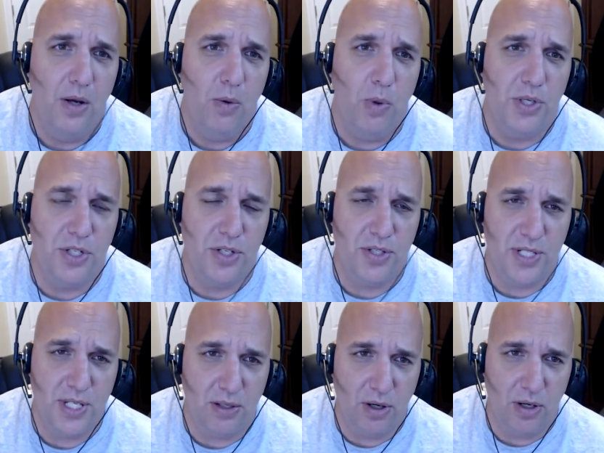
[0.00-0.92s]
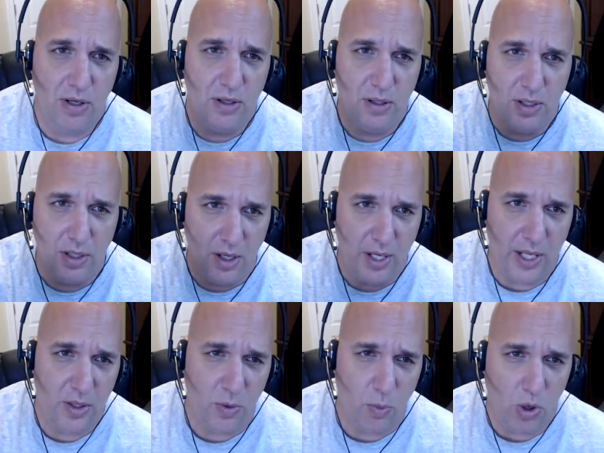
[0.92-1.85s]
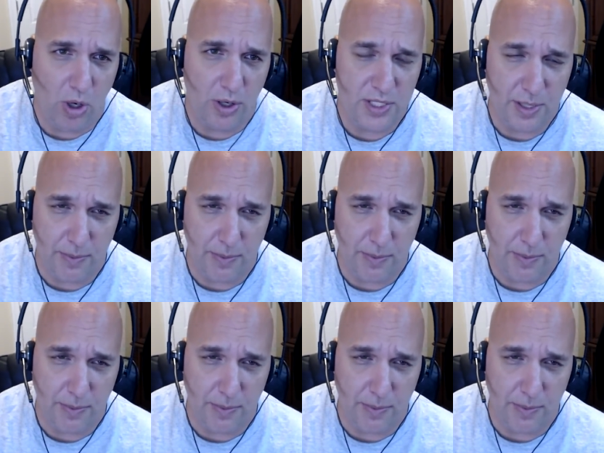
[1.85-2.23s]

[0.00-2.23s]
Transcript: which is still uh, in the works.